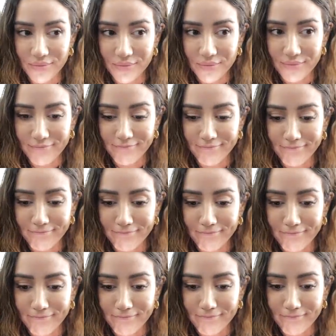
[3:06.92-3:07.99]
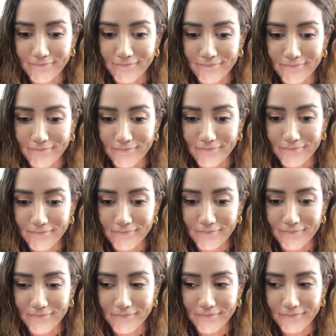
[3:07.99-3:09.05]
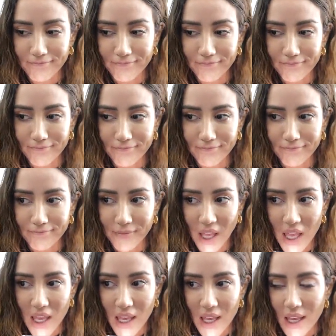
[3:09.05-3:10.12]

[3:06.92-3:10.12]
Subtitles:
[no speech]